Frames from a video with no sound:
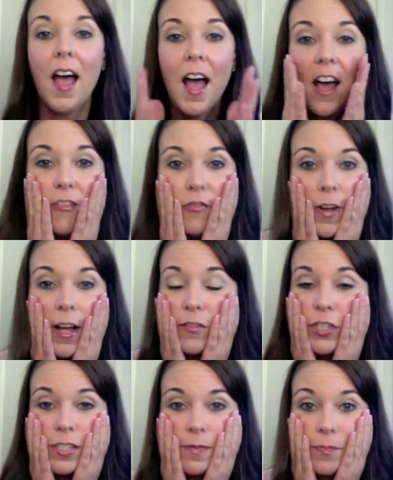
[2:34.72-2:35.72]
I
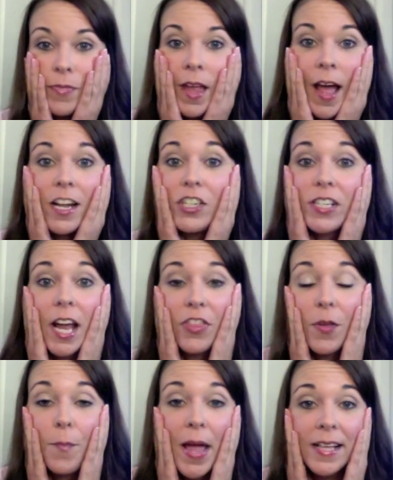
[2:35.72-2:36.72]
just got
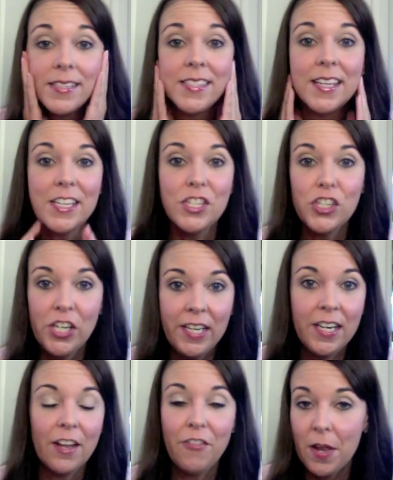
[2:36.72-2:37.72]
the bad skin
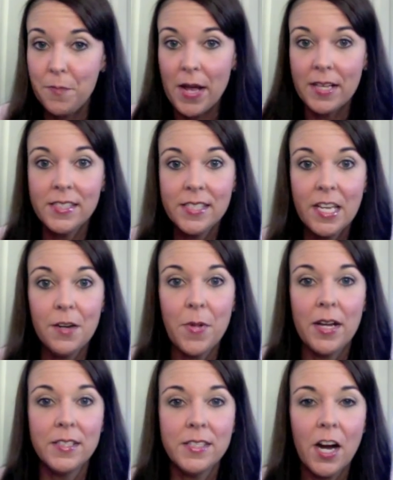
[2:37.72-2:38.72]
gene. I've had bad skin
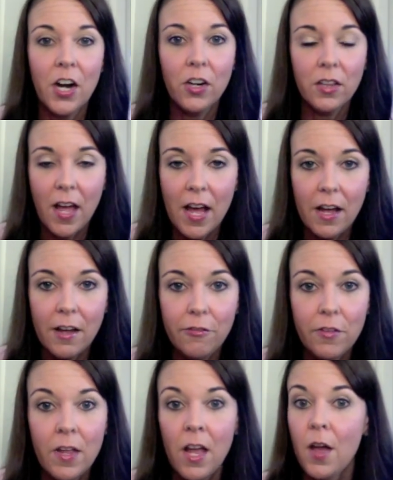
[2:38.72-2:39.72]
my entire life.
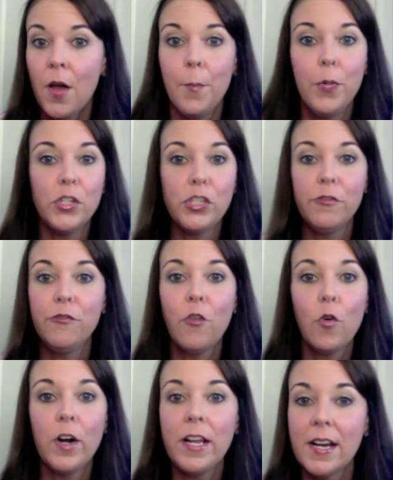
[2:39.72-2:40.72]
I'm pushing
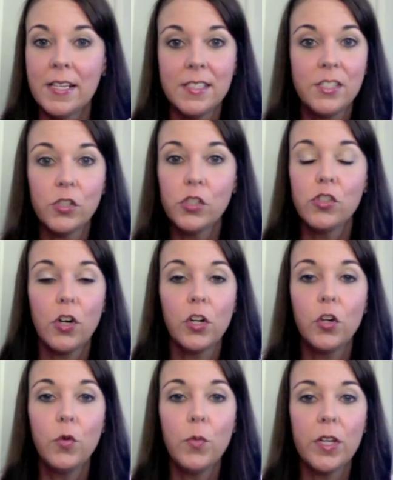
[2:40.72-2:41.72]
40 and I still
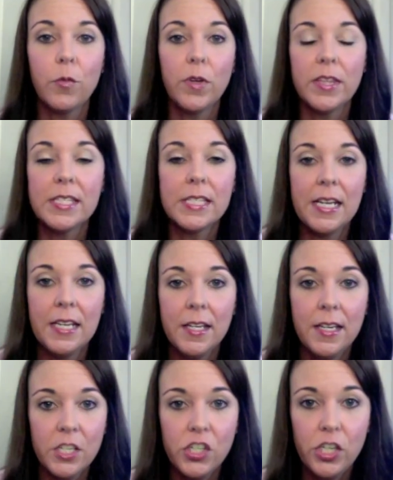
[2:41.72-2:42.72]
struggle with skin
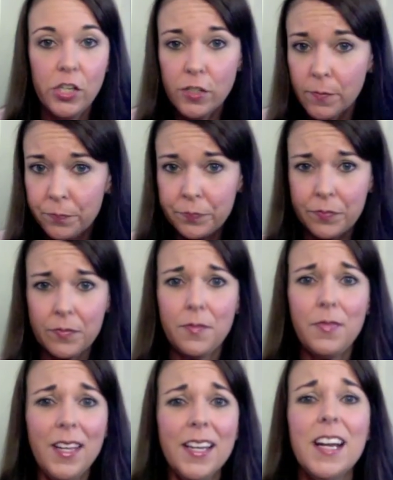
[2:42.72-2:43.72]
issues.
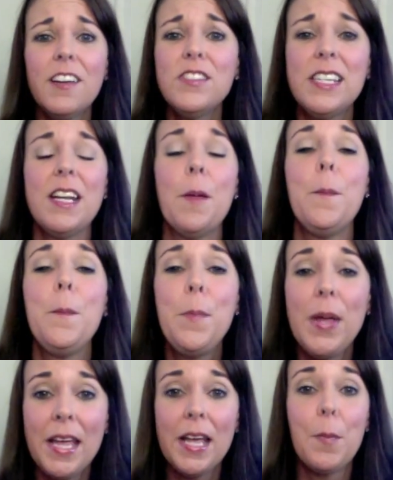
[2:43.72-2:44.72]
And I've seen a
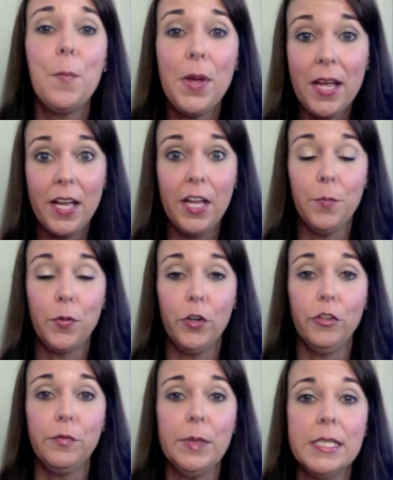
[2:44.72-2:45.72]
big
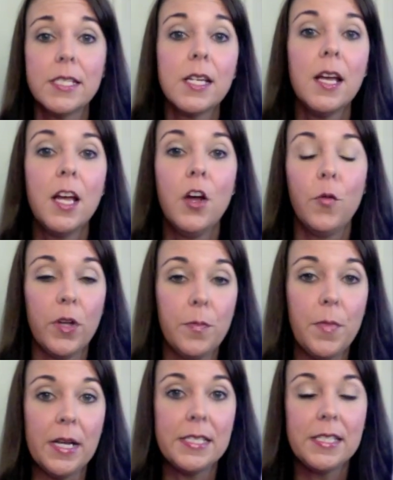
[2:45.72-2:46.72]
improvement with
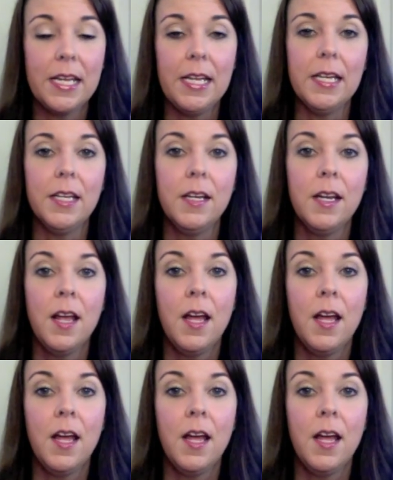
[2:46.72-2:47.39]
my skin